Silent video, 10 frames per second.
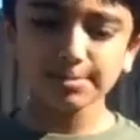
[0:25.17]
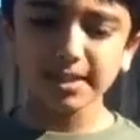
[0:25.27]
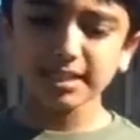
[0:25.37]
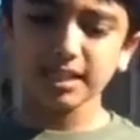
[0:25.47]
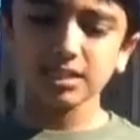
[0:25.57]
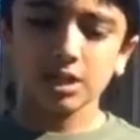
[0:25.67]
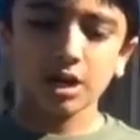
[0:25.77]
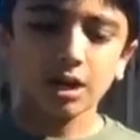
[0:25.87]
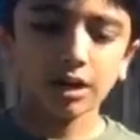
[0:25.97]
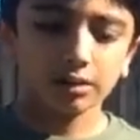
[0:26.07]
species
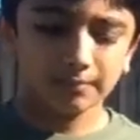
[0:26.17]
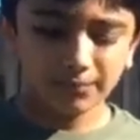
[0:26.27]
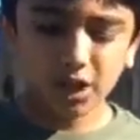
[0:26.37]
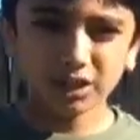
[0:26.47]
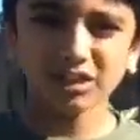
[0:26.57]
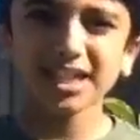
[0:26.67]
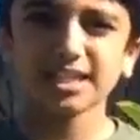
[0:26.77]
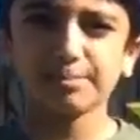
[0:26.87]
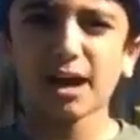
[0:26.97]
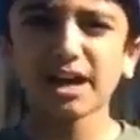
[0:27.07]
are
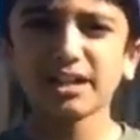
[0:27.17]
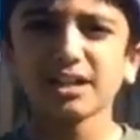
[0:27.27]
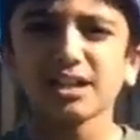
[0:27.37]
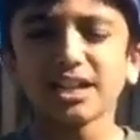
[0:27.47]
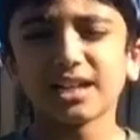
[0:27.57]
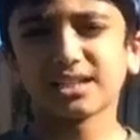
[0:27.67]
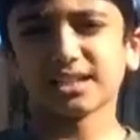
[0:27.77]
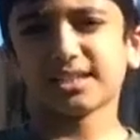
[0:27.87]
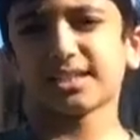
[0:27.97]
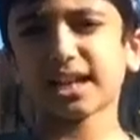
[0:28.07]
classified
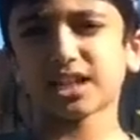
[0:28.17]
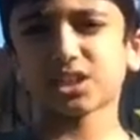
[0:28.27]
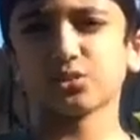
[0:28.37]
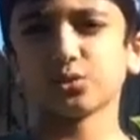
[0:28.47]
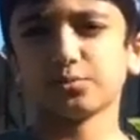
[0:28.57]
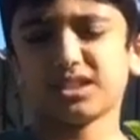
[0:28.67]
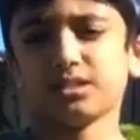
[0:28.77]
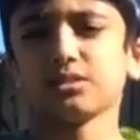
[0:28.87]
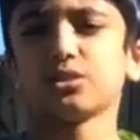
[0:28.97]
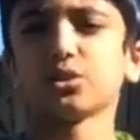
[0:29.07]
into 6
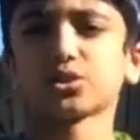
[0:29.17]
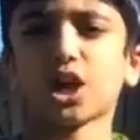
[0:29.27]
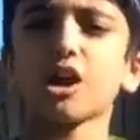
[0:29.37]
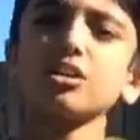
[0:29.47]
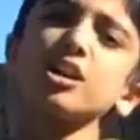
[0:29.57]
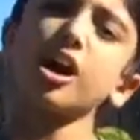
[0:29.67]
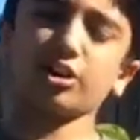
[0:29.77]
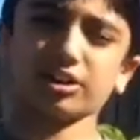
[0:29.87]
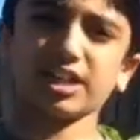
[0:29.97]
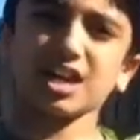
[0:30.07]
groups. Those are
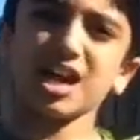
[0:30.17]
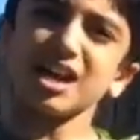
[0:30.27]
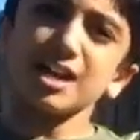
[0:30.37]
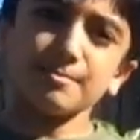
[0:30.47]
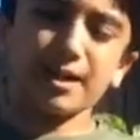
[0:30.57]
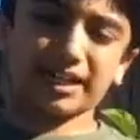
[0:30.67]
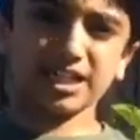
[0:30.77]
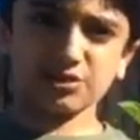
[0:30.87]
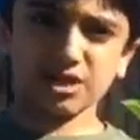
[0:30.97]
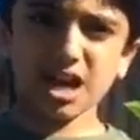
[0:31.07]
archaea,
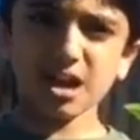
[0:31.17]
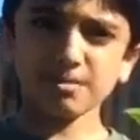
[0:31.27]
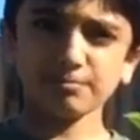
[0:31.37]
bacteria,